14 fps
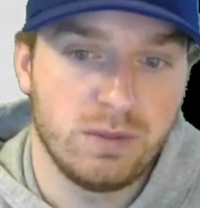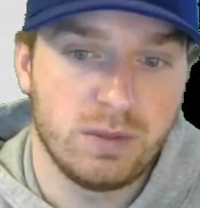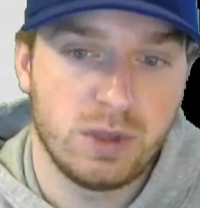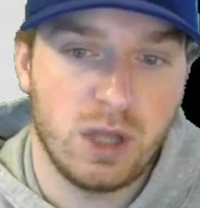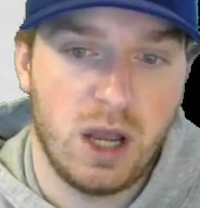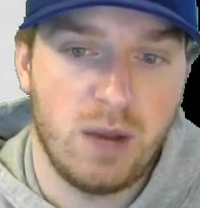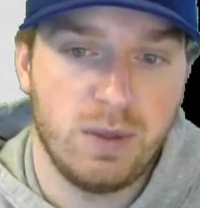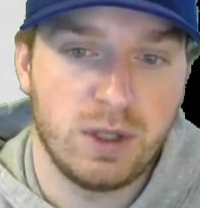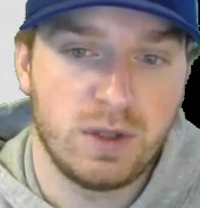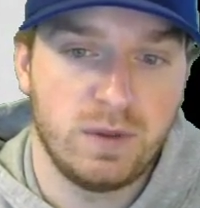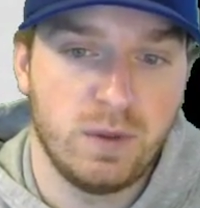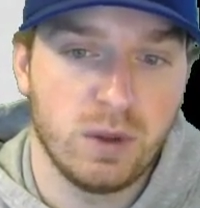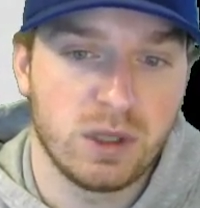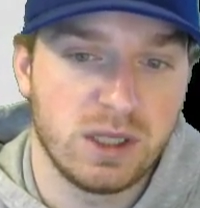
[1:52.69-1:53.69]
So how much
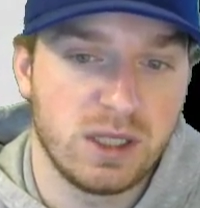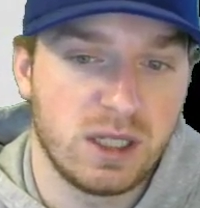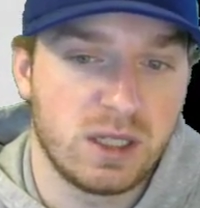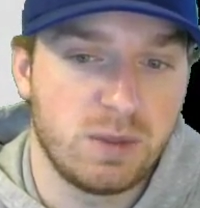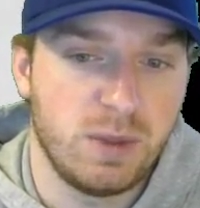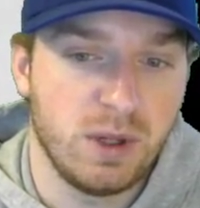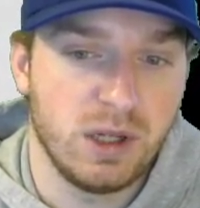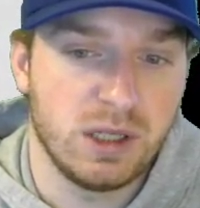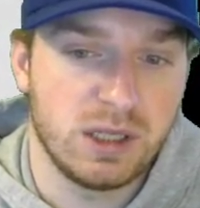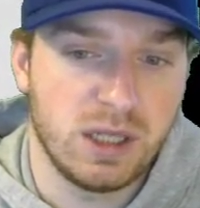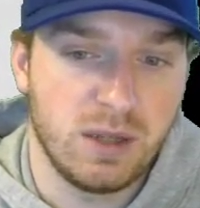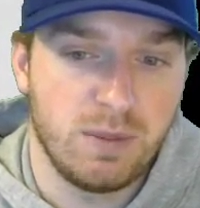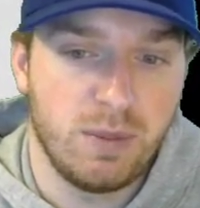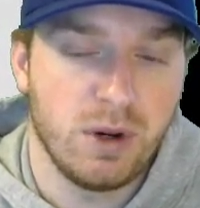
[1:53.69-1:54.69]
force is
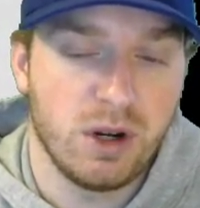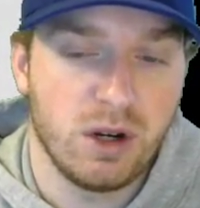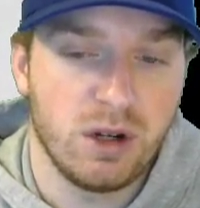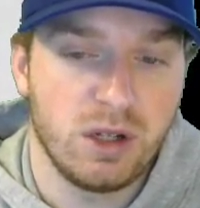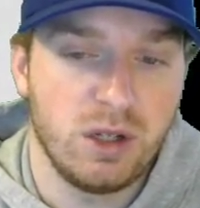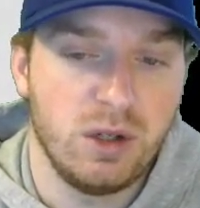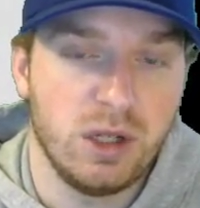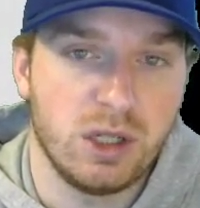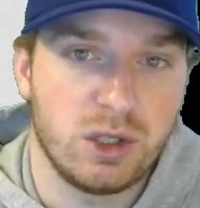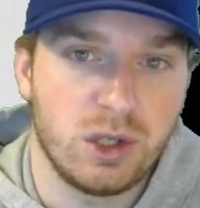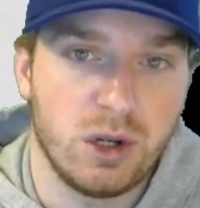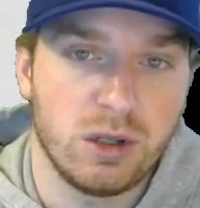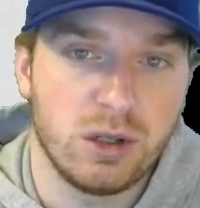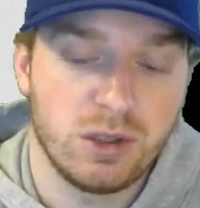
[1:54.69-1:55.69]
experiencing per unit
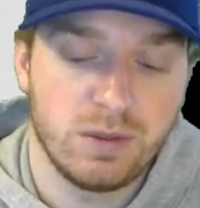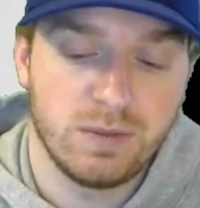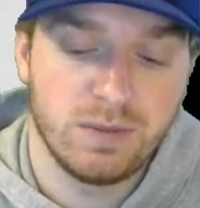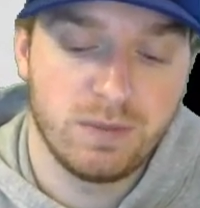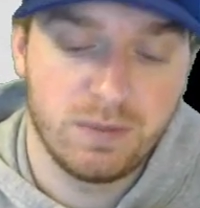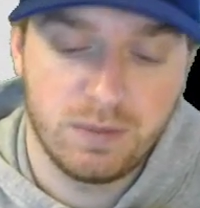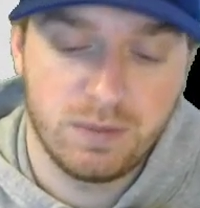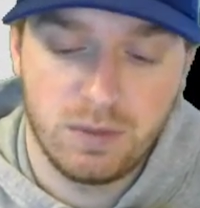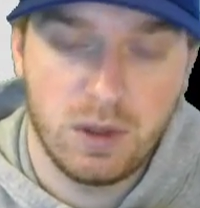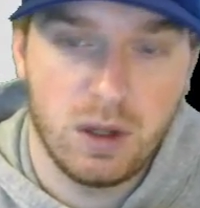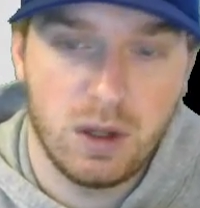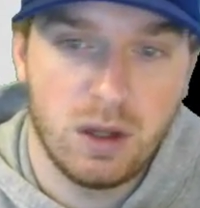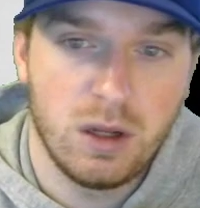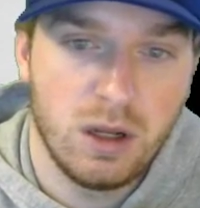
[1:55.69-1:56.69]
charge
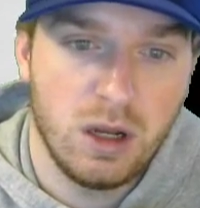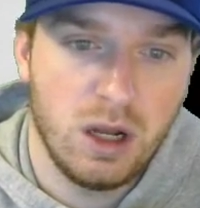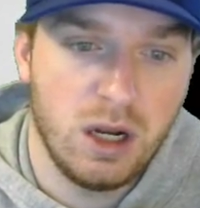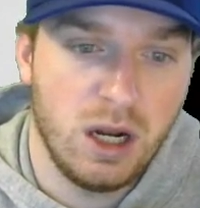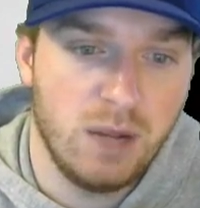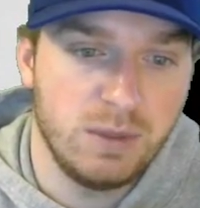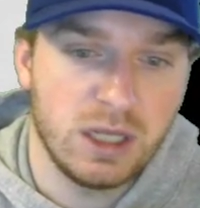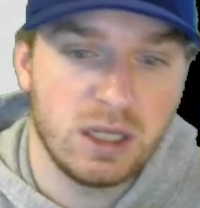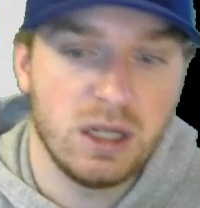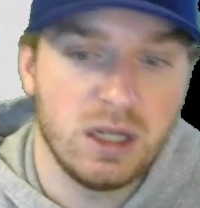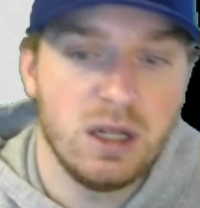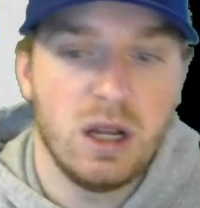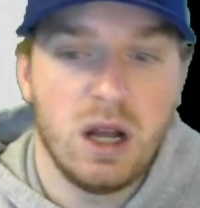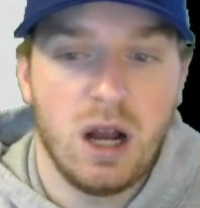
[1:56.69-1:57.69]
on an object?
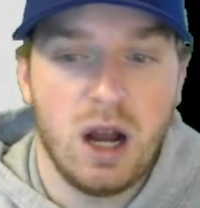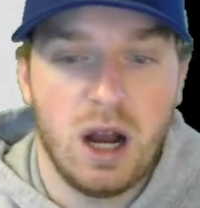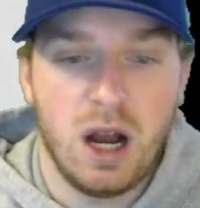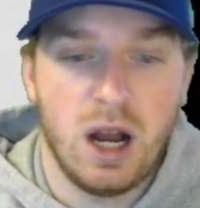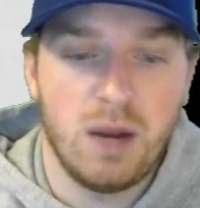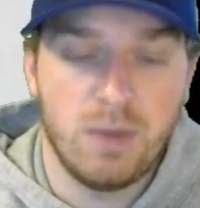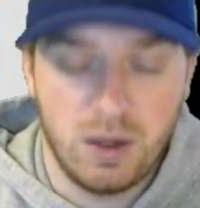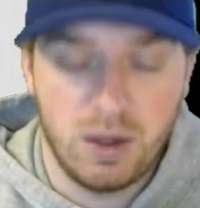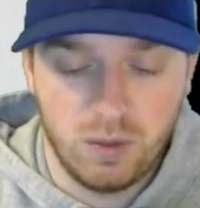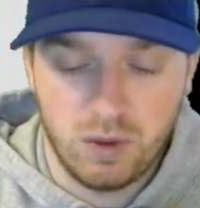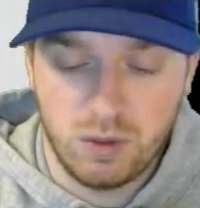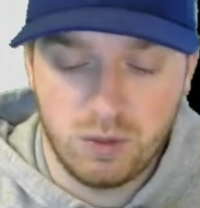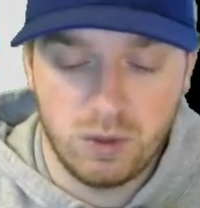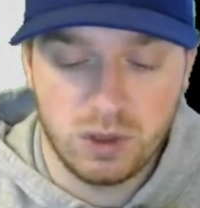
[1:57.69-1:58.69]
And
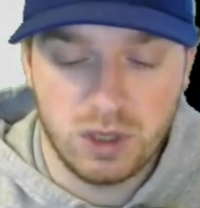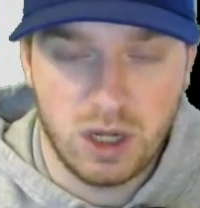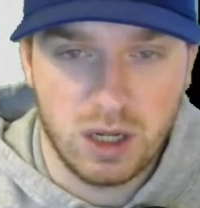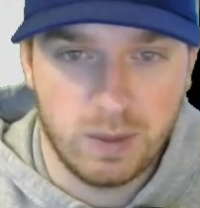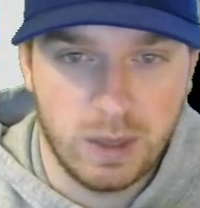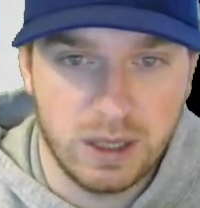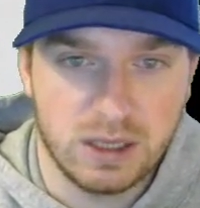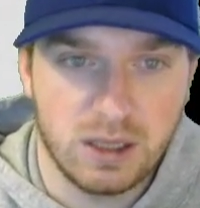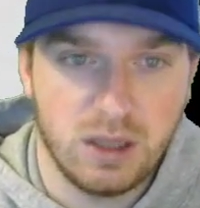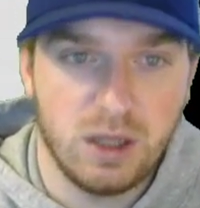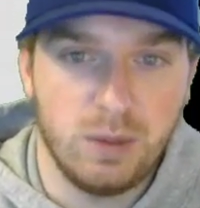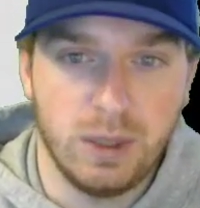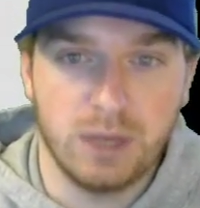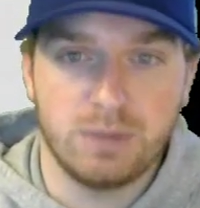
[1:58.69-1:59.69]
we'll talk about this a
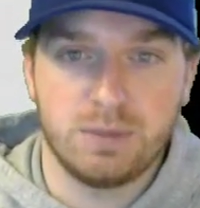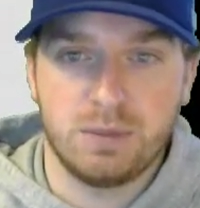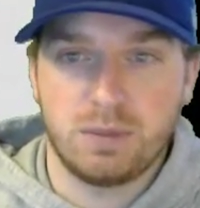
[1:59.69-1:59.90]
little bit.